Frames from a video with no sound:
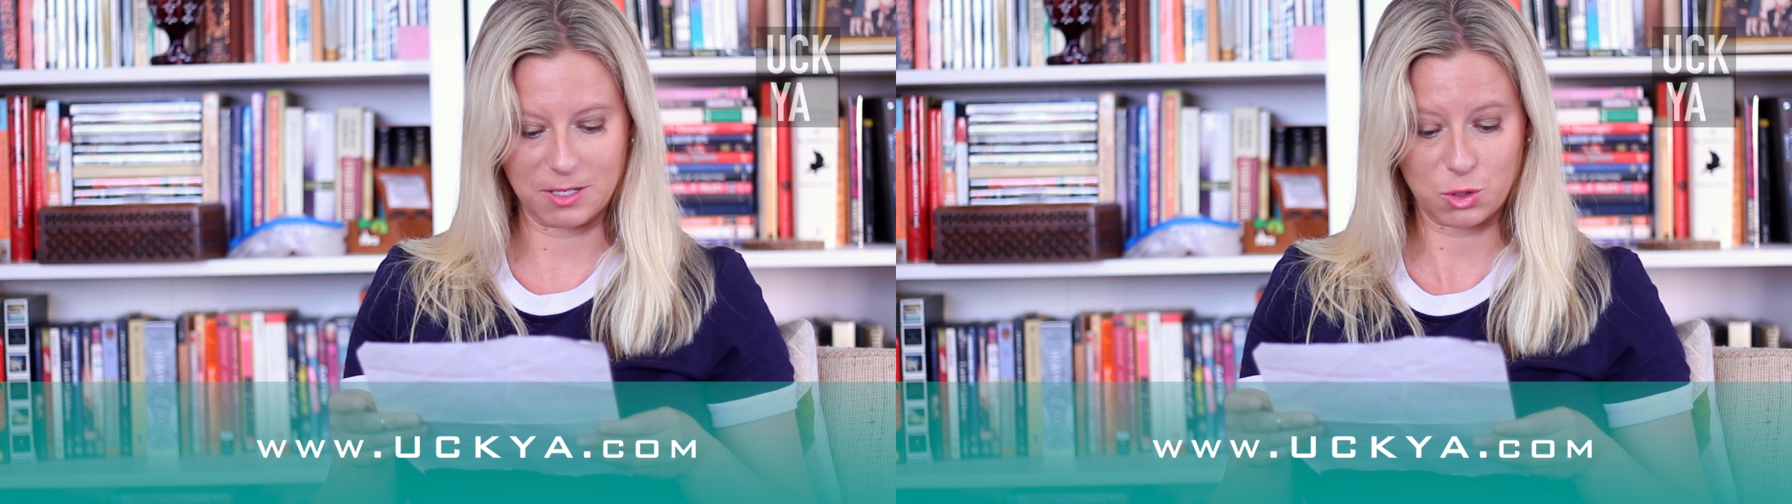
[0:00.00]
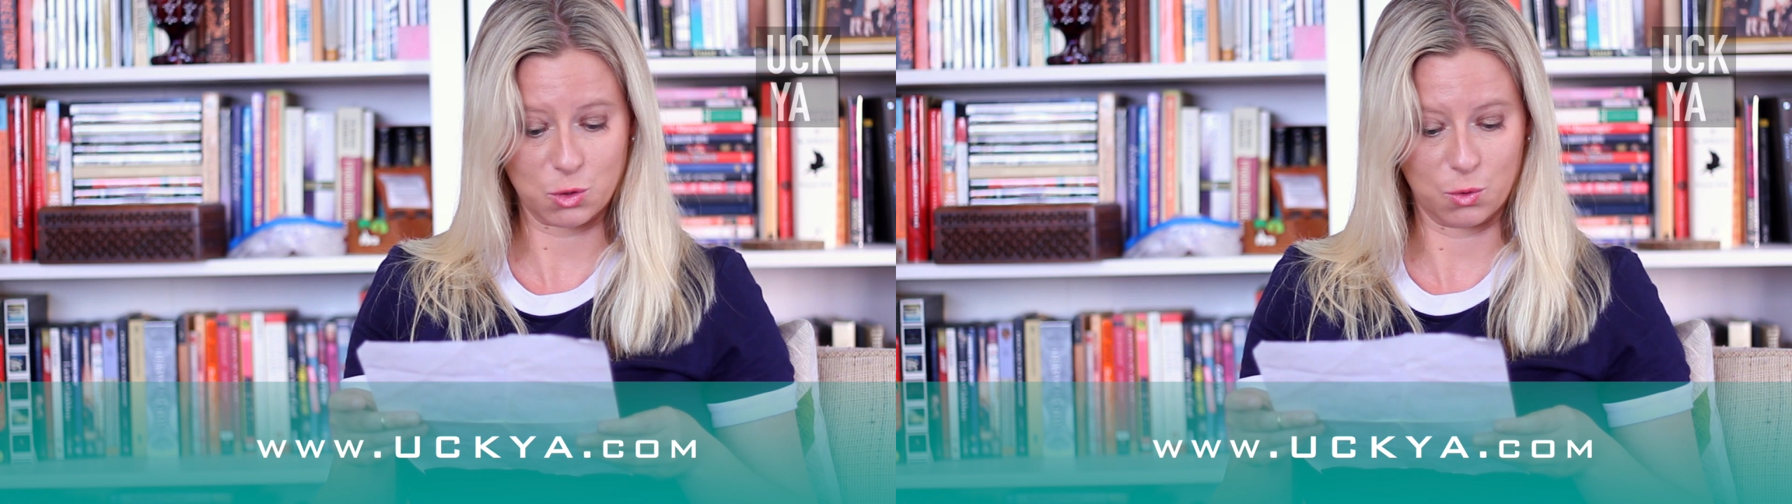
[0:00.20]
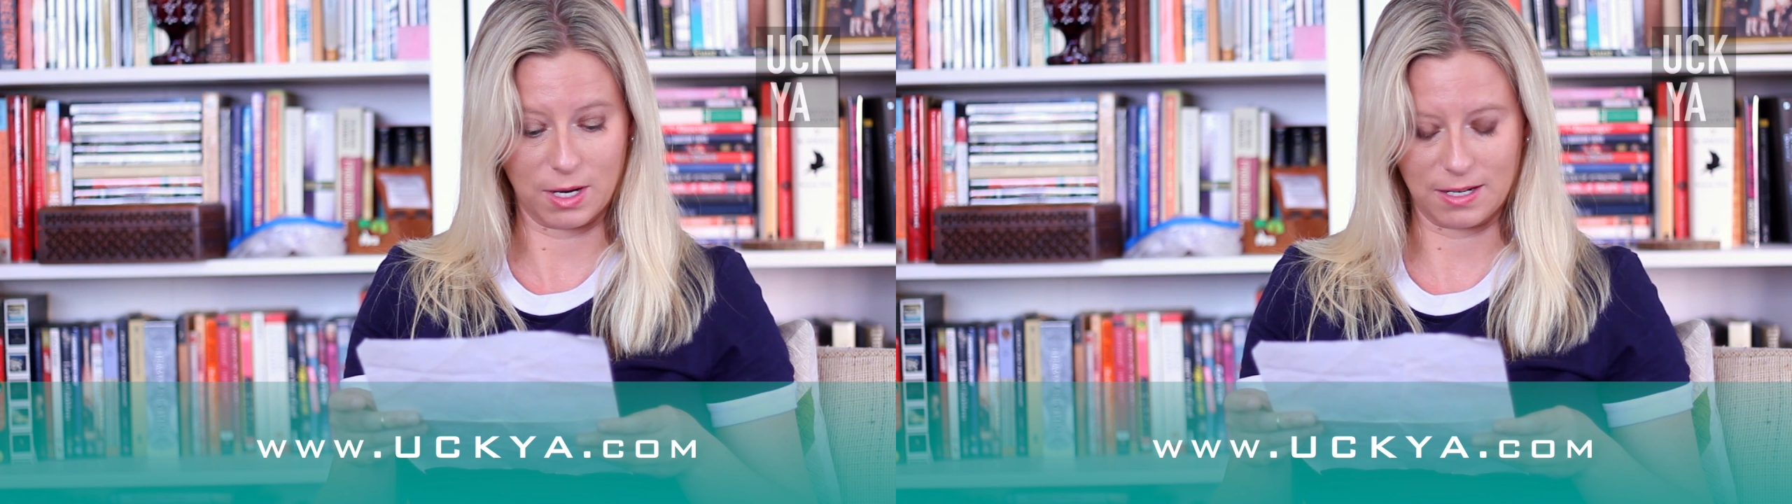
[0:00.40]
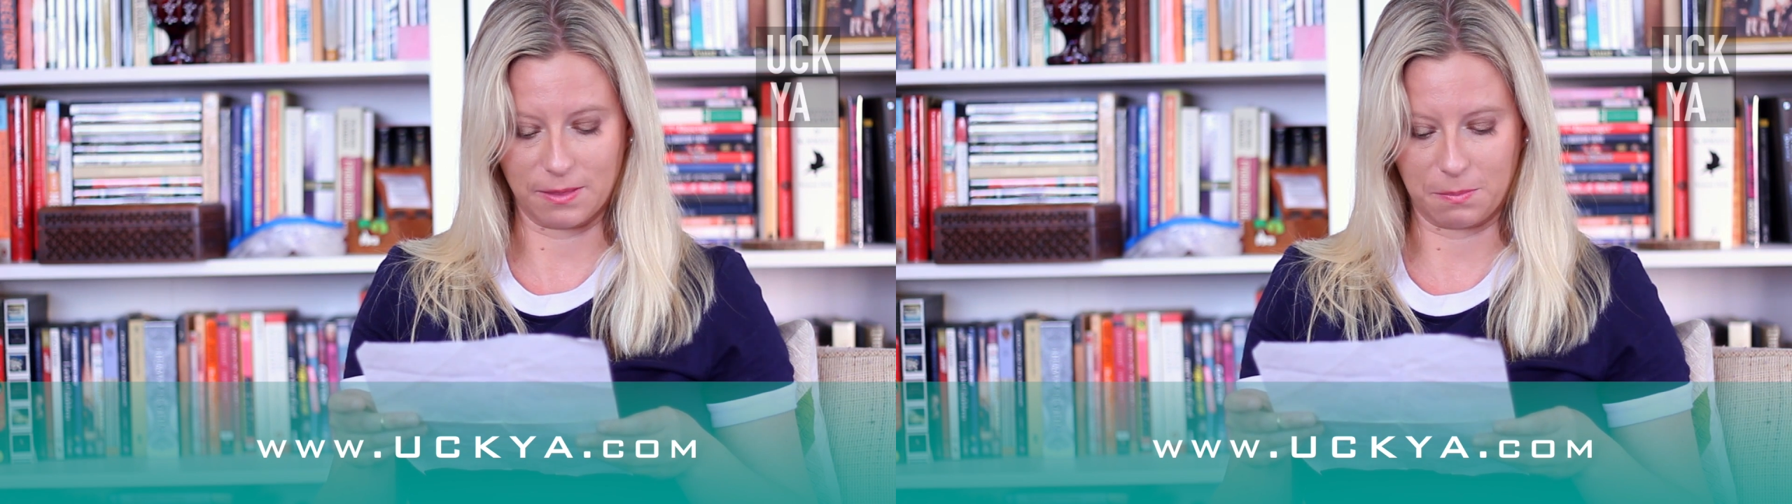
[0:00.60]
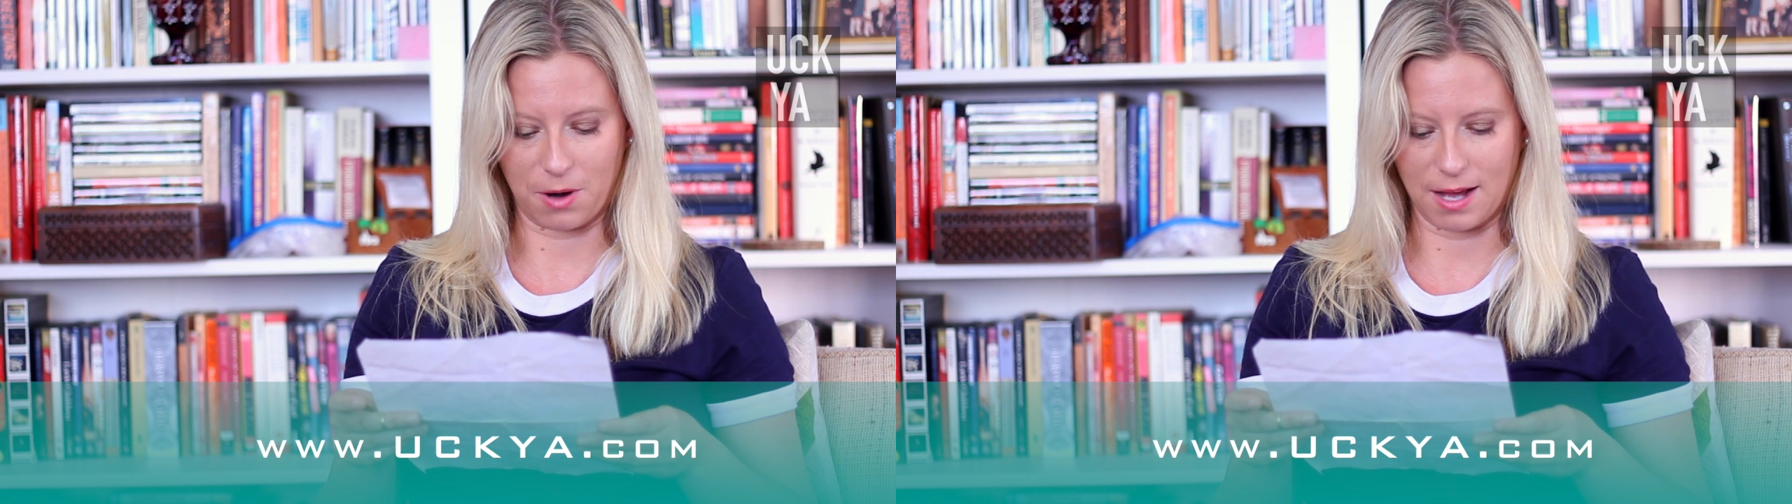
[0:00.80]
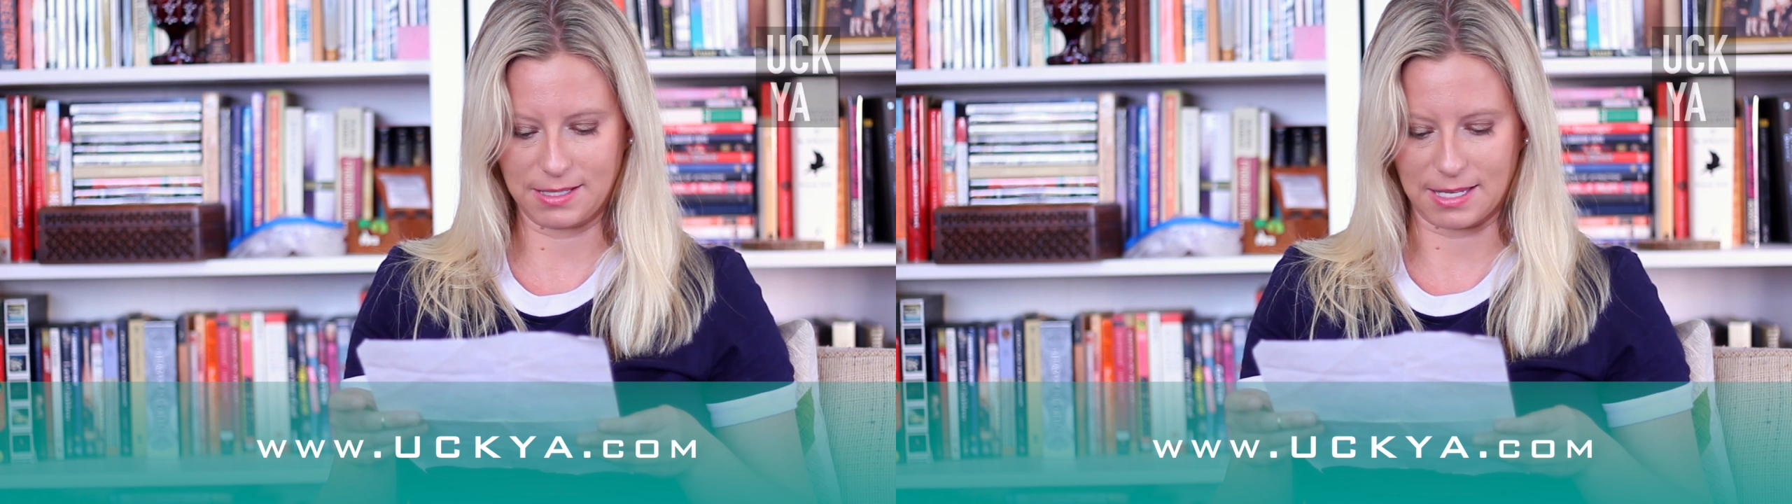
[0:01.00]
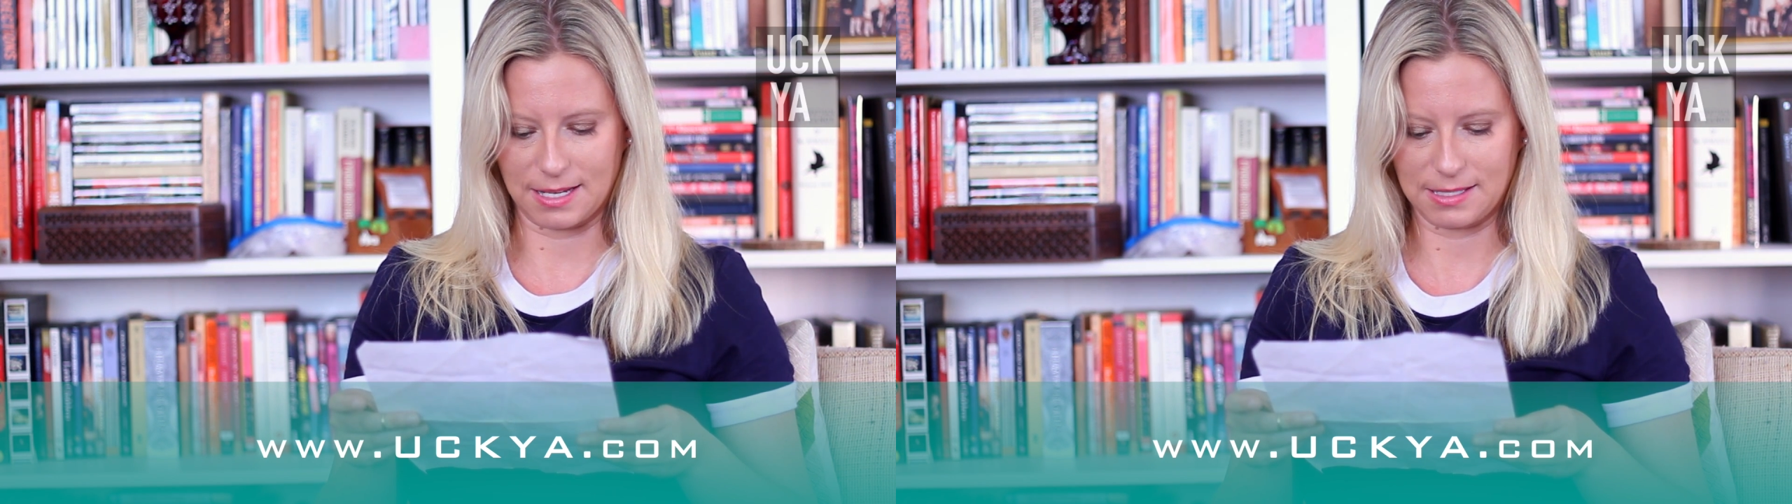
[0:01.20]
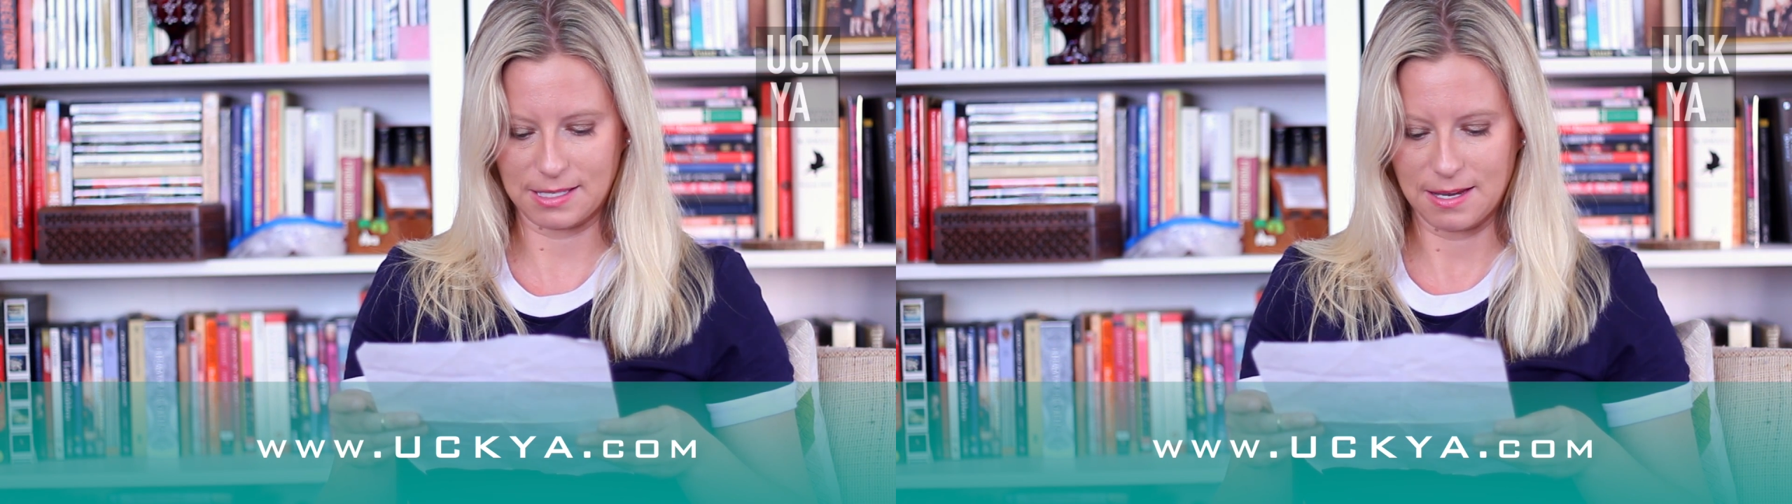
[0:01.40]
destroyed in the
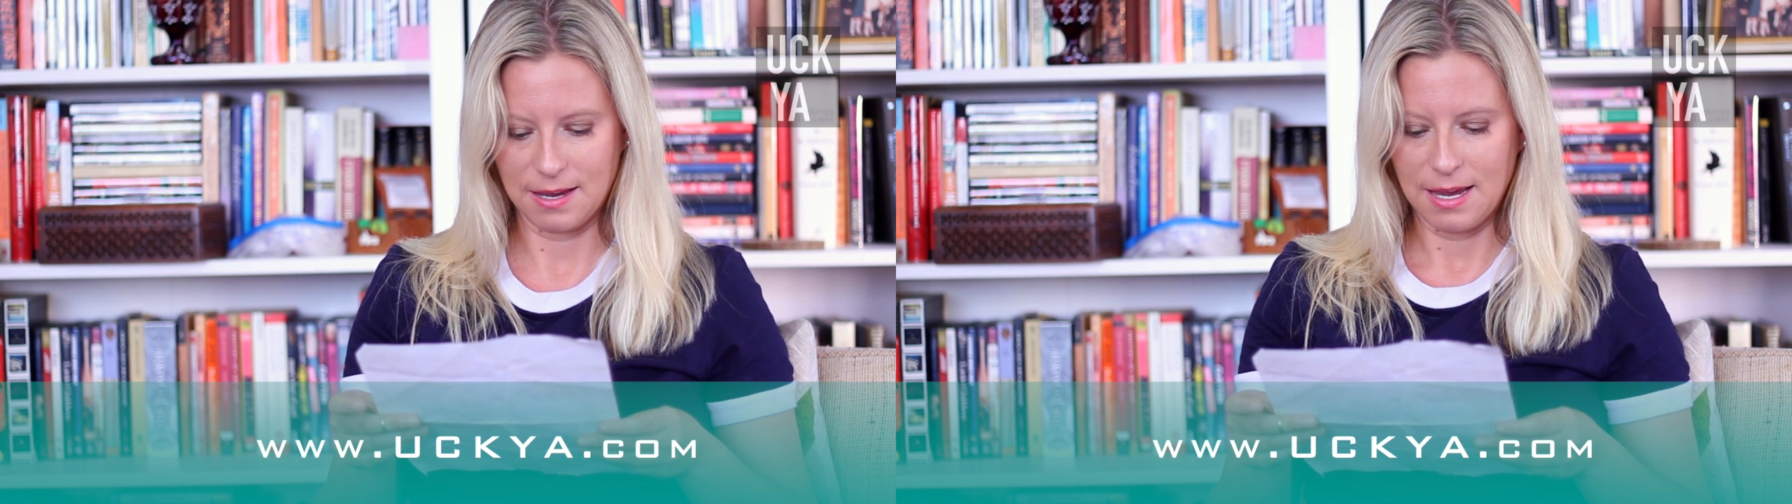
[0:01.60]
process.